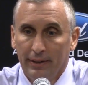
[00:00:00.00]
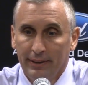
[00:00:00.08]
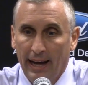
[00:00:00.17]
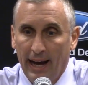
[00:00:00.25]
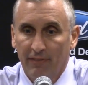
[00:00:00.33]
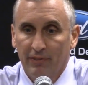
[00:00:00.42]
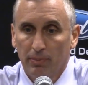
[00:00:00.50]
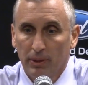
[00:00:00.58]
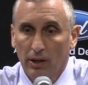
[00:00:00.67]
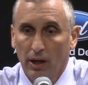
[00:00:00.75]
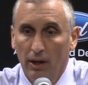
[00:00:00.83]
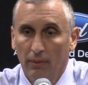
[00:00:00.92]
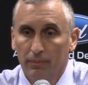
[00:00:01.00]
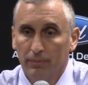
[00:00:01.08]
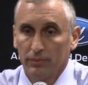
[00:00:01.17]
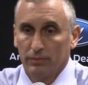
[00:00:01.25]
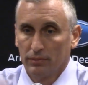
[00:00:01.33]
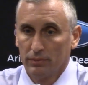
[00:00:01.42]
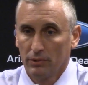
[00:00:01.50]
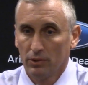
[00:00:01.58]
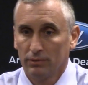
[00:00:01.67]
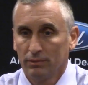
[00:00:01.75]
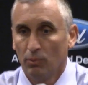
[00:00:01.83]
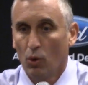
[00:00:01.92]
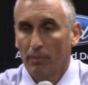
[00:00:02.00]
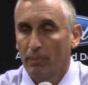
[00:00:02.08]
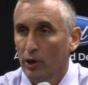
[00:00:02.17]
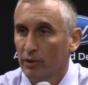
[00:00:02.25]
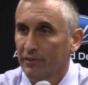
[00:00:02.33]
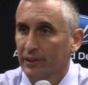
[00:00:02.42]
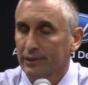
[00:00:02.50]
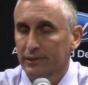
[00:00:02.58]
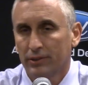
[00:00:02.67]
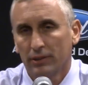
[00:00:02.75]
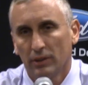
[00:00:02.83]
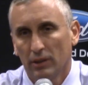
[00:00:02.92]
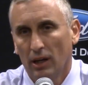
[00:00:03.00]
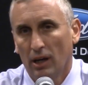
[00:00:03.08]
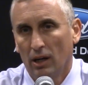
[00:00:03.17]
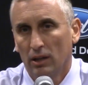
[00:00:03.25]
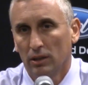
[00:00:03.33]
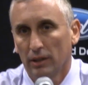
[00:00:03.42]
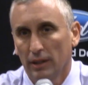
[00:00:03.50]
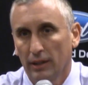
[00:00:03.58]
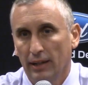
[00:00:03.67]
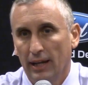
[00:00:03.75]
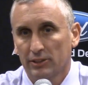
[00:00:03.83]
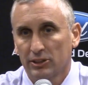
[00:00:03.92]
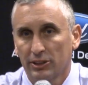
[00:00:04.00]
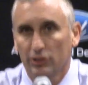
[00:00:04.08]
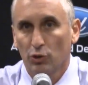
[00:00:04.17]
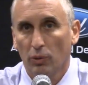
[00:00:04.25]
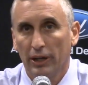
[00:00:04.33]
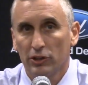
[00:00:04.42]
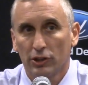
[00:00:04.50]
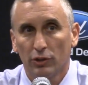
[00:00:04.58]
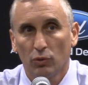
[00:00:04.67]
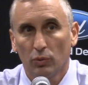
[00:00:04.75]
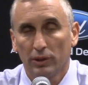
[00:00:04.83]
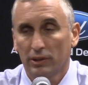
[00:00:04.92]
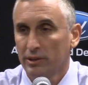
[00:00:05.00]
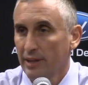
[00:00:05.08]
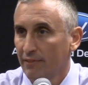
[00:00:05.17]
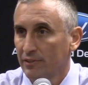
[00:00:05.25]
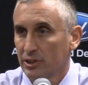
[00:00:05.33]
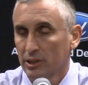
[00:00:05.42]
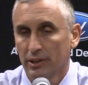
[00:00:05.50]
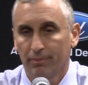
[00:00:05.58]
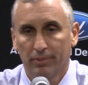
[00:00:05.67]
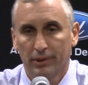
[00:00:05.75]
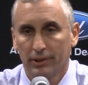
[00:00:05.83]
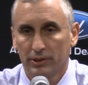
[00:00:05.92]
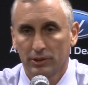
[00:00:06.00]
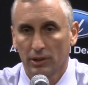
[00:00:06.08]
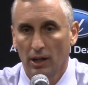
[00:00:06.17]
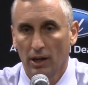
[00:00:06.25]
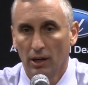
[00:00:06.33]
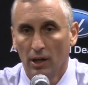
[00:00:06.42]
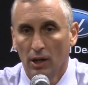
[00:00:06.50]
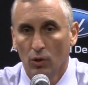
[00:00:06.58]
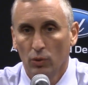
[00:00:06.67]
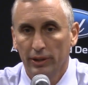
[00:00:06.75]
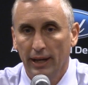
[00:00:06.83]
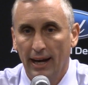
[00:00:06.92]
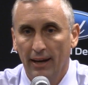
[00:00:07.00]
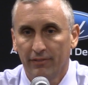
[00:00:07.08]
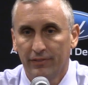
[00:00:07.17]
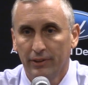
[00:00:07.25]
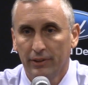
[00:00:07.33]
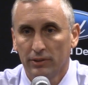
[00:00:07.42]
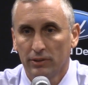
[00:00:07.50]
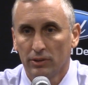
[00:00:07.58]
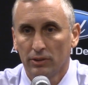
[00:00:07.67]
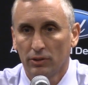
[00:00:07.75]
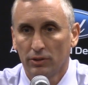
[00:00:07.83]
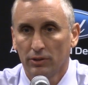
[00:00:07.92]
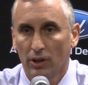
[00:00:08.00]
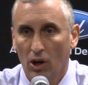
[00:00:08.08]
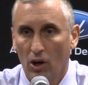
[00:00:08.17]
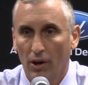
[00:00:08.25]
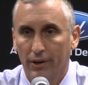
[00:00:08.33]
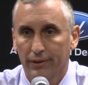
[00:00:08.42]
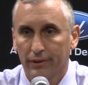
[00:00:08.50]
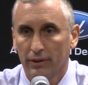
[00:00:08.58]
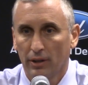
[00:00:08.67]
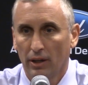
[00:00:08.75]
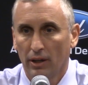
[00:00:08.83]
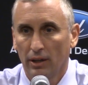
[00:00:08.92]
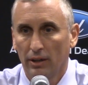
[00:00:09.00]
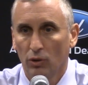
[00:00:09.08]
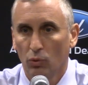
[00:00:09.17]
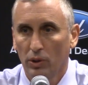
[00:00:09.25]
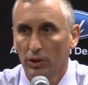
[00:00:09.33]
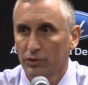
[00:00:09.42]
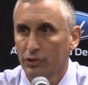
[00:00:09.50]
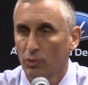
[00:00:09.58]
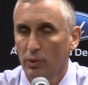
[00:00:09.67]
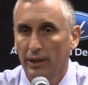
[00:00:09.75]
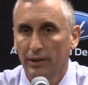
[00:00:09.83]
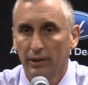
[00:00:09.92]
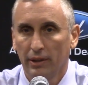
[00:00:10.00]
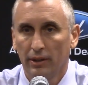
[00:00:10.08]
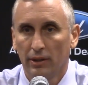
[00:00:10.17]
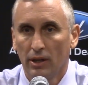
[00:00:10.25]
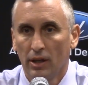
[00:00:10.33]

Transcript: you have to become more perfect in that situation with the deficit, but it's when you have the heart and the will to win